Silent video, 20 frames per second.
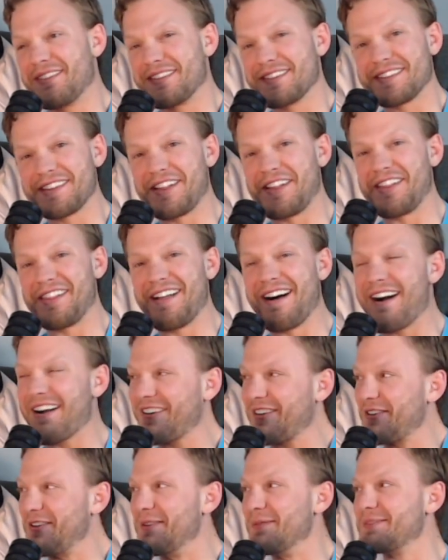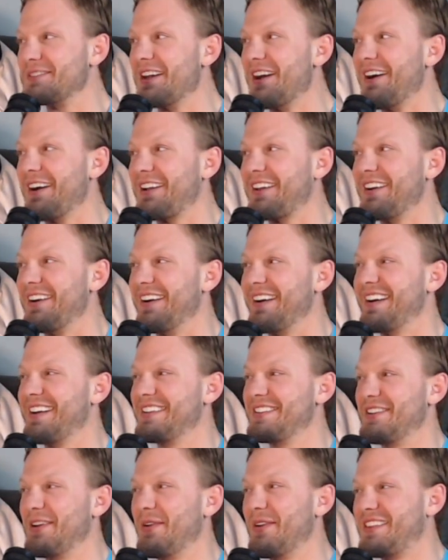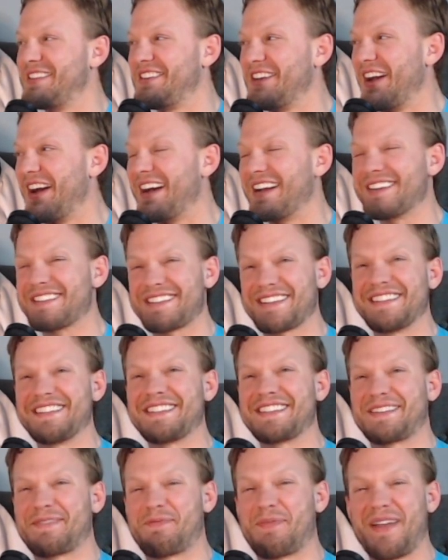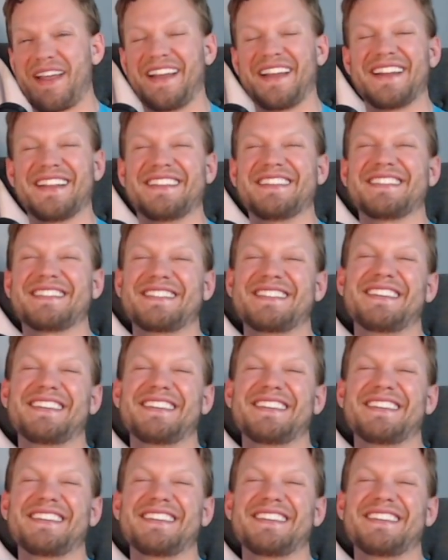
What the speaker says: little locker room talk here. Josh and Spence.